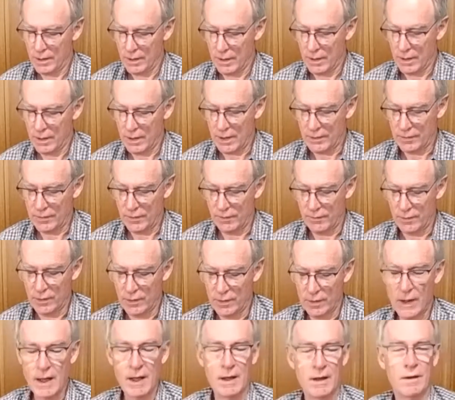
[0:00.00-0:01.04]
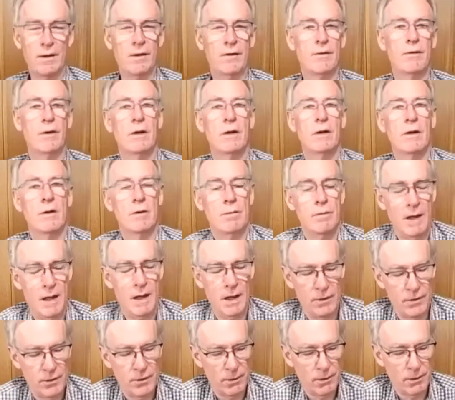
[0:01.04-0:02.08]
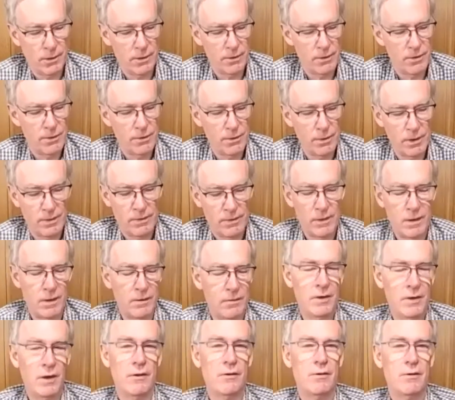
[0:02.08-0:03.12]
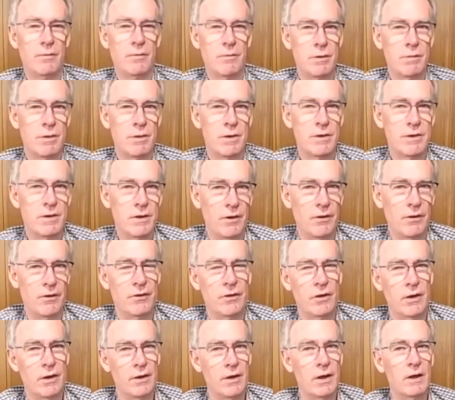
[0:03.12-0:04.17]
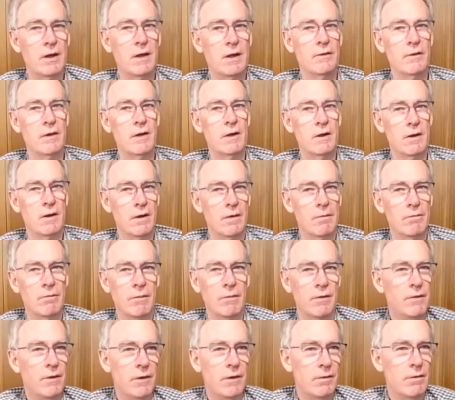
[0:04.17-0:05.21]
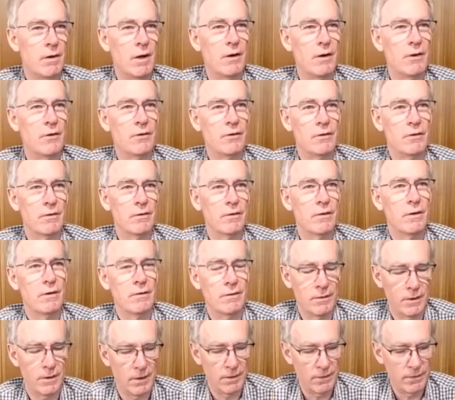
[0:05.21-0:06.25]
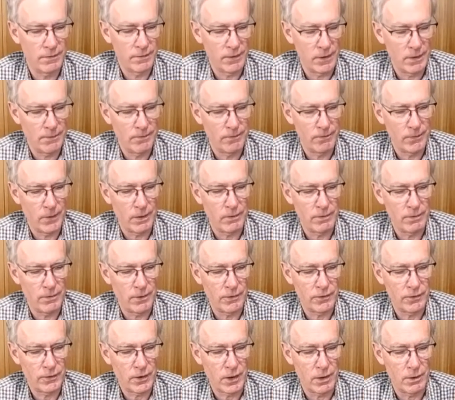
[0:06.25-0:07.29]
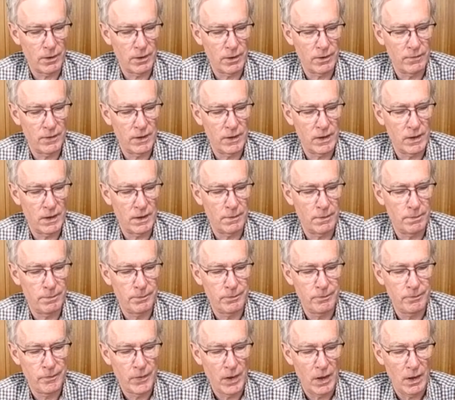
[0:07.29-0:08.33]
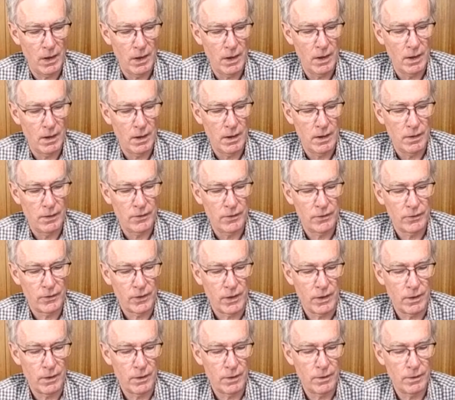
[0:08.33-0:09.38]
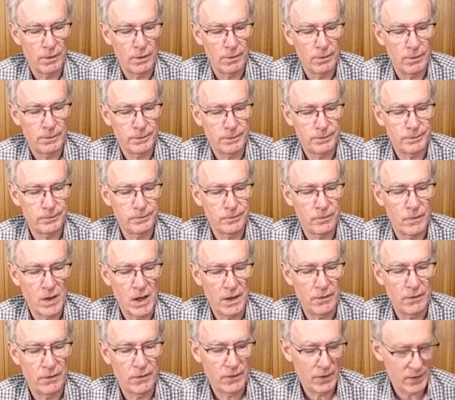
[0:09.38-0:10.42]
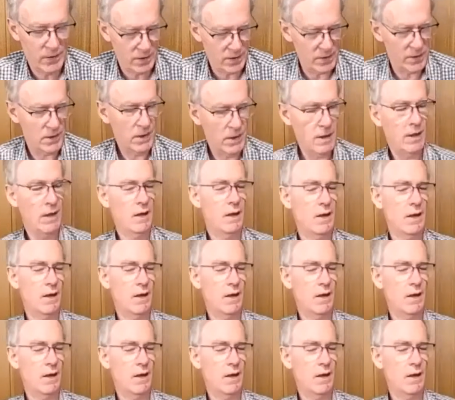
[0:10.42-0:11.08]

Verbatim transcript: That's if you can get it. There's very little made. 225 dozen were produced, so I think they've only got a few rows of Refosco in the vineyard. So that's the Totini.